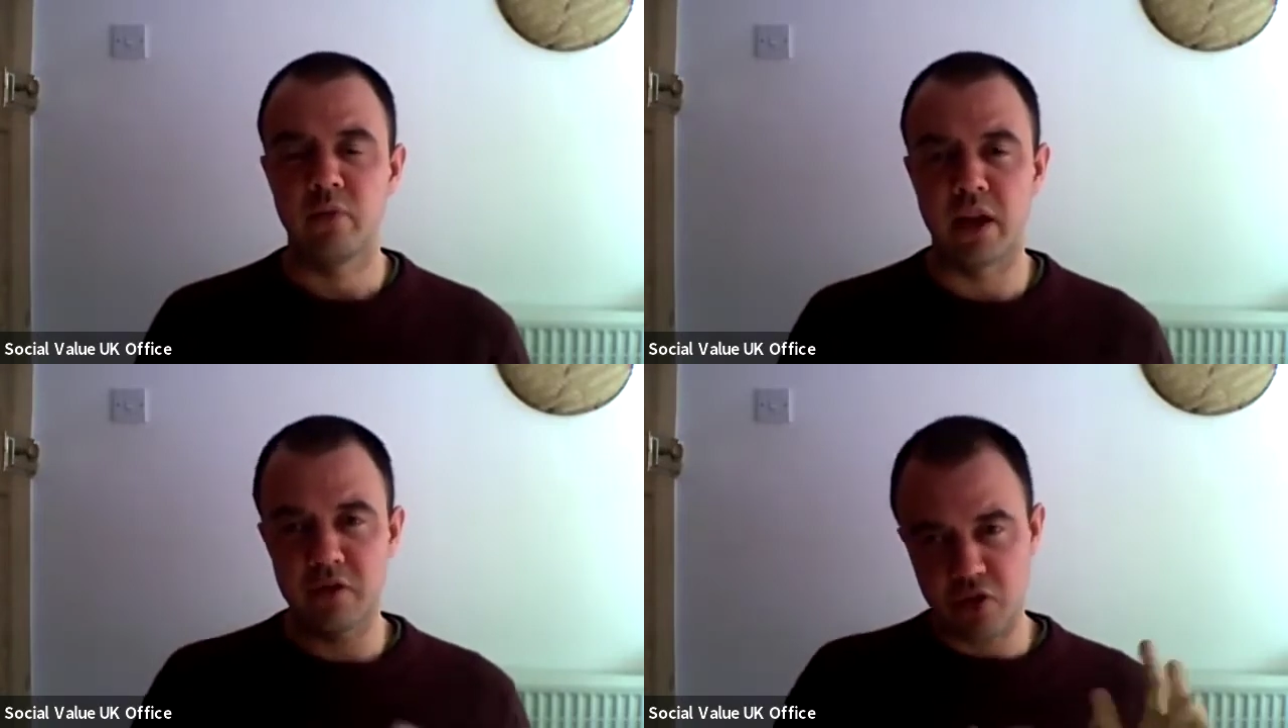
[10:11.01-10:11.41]

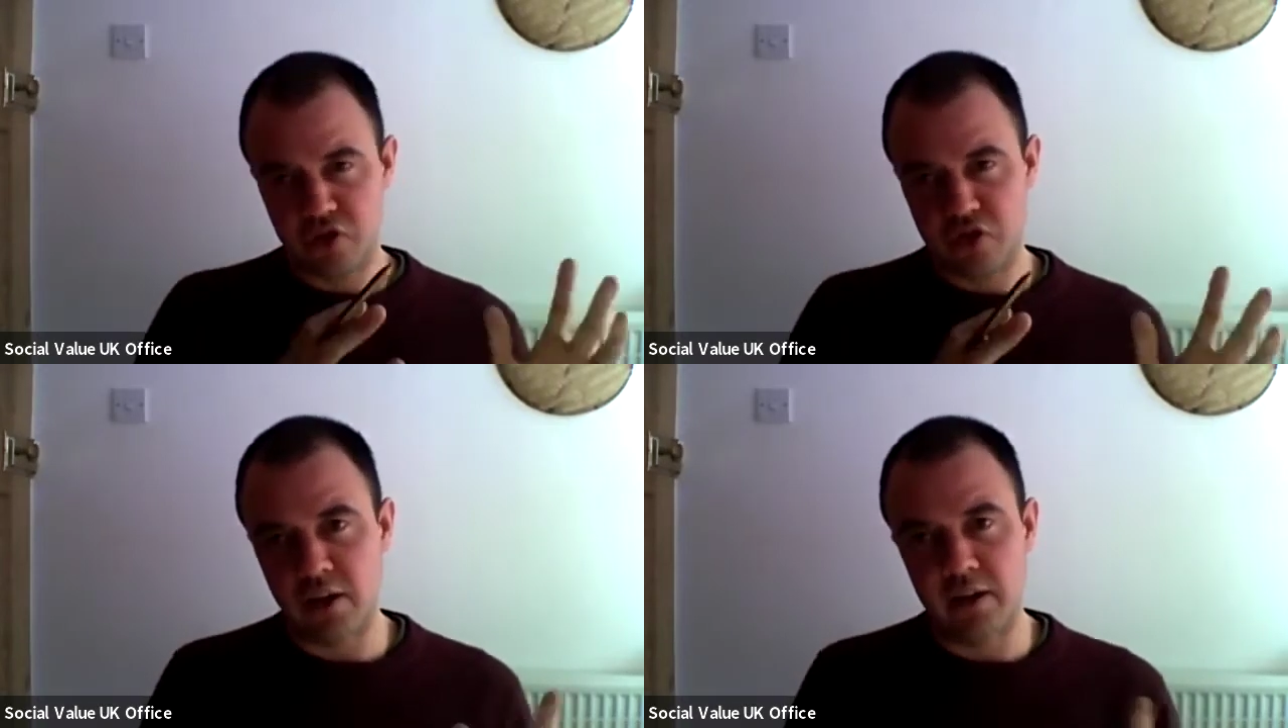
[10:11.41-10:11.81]
like
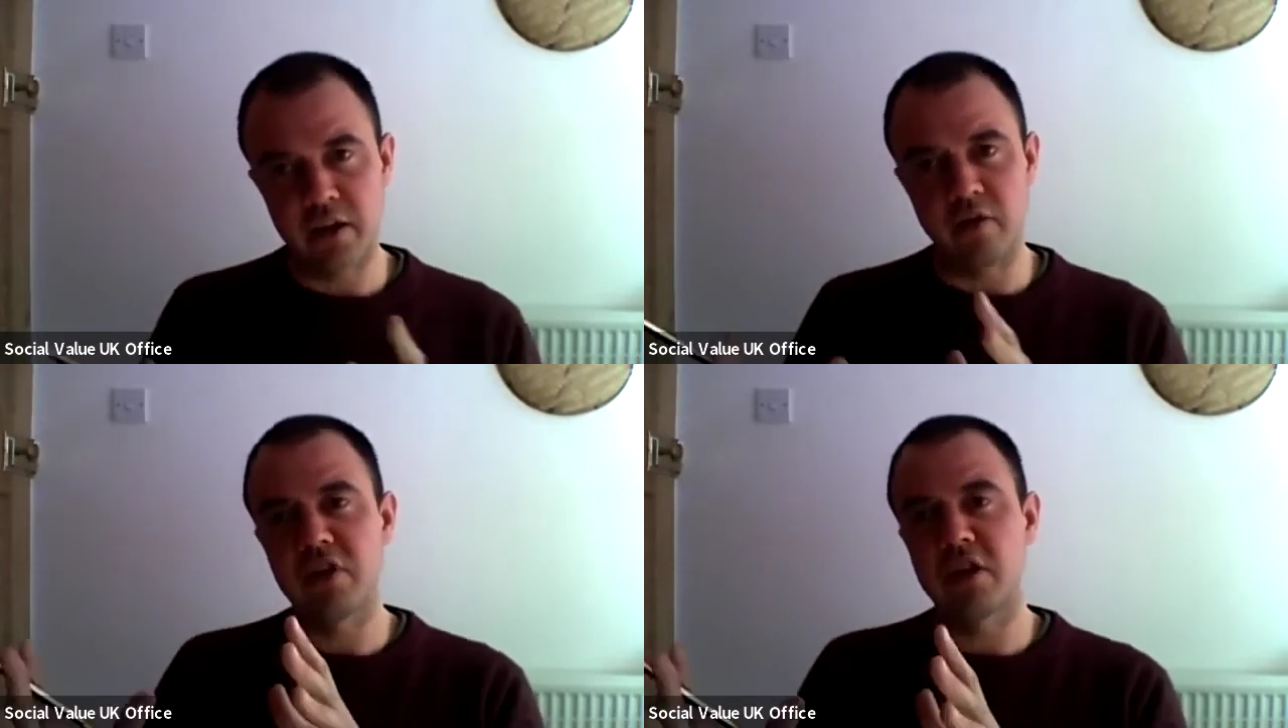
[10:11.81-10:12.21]
just turn the
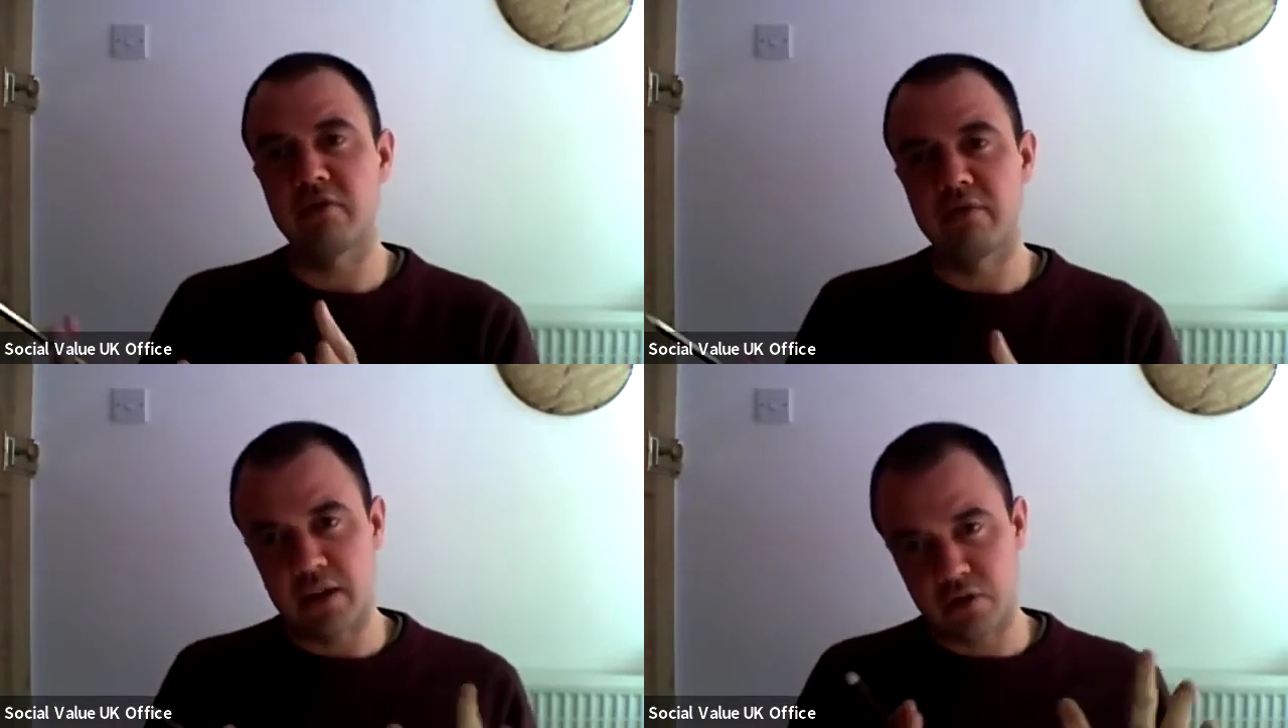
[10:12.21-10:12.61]

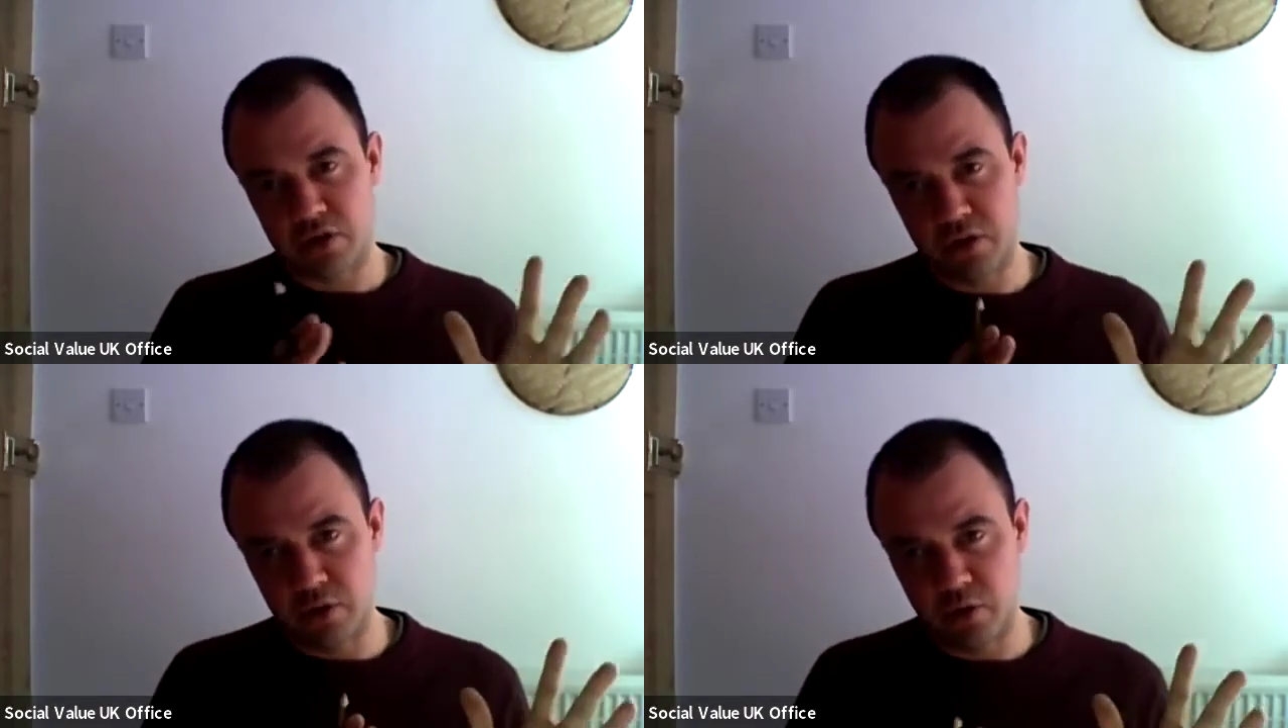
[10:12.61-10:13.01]
conversation around
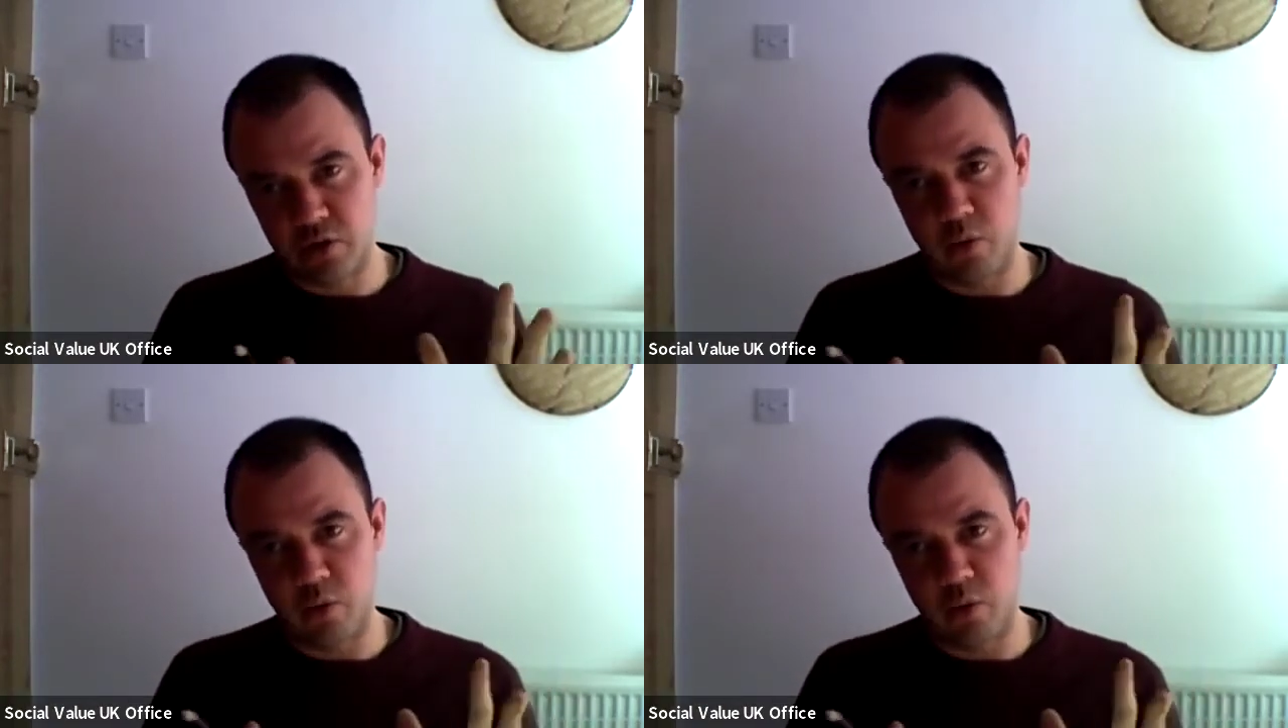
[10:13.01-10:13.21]
to